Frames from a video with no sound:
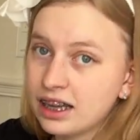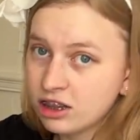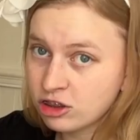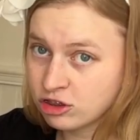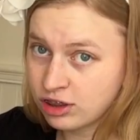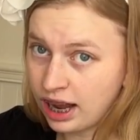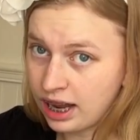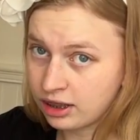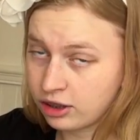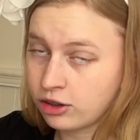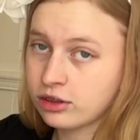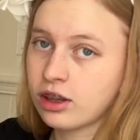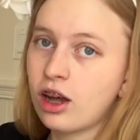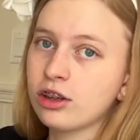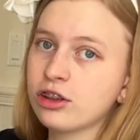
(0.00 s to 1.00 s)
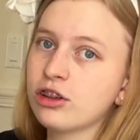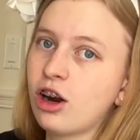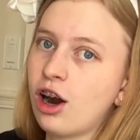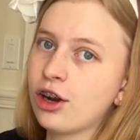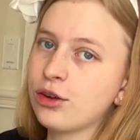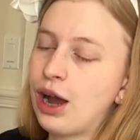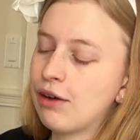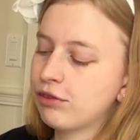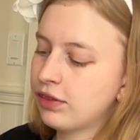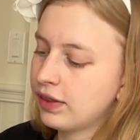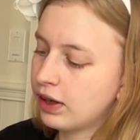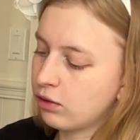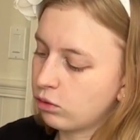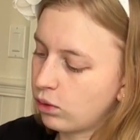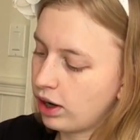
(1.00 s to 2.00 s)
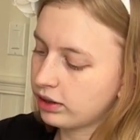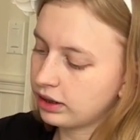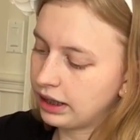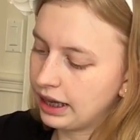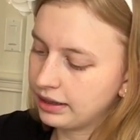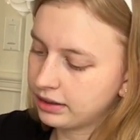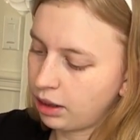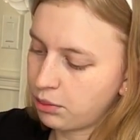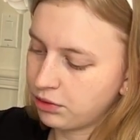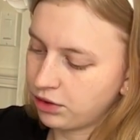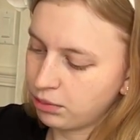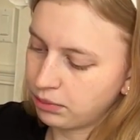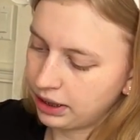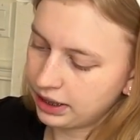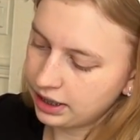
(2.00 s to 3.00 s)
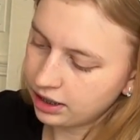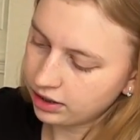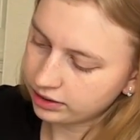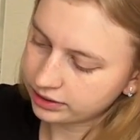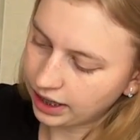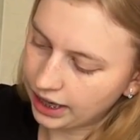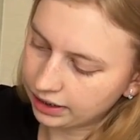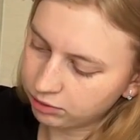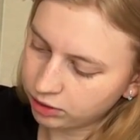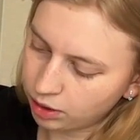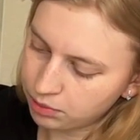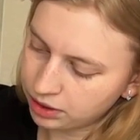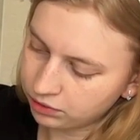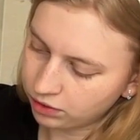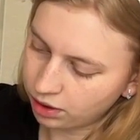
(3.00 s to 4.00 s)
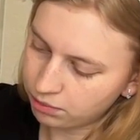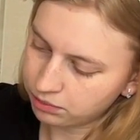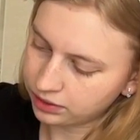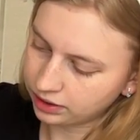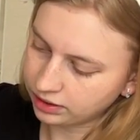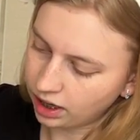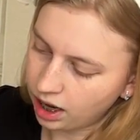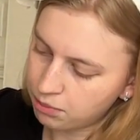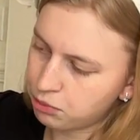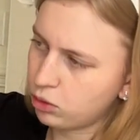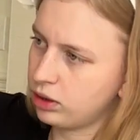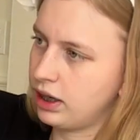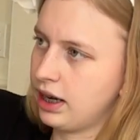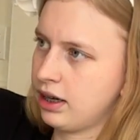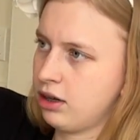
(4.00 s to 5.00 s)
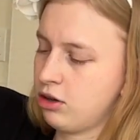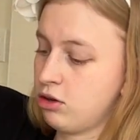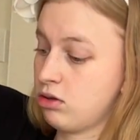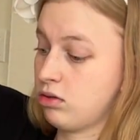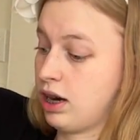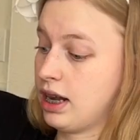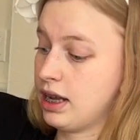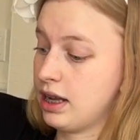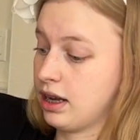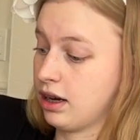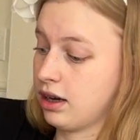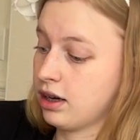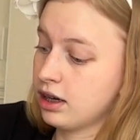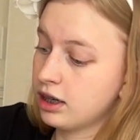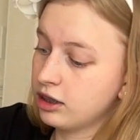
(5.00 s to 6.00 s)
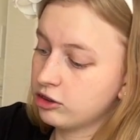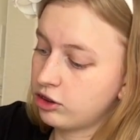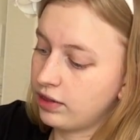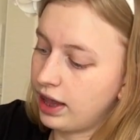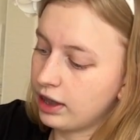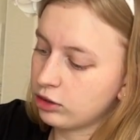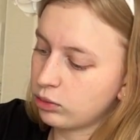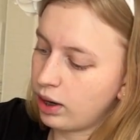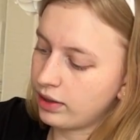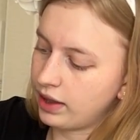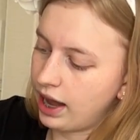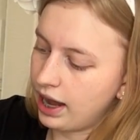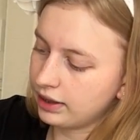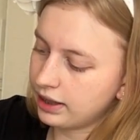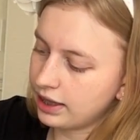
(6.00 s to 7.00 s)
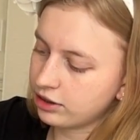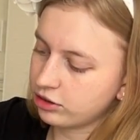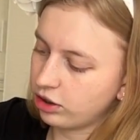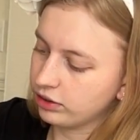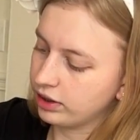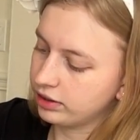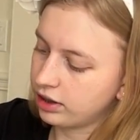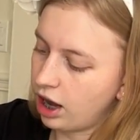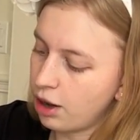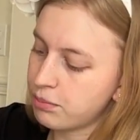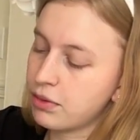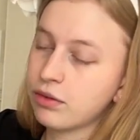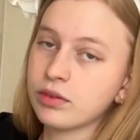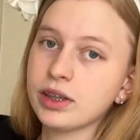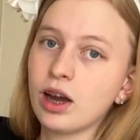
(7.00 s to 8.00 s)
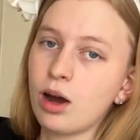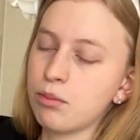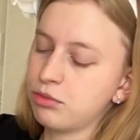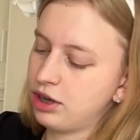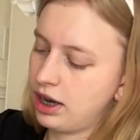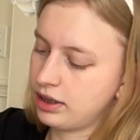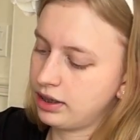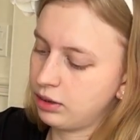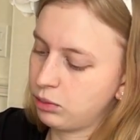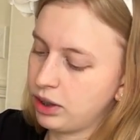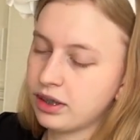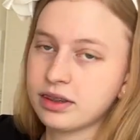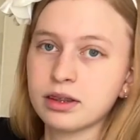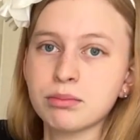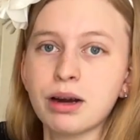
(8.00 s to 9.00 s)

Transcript: and shadows on your art, you have to think of where the light is coming from. Like here is kind of coming from the top or like right here. So that's why the highlights are on the top of the object and where it's the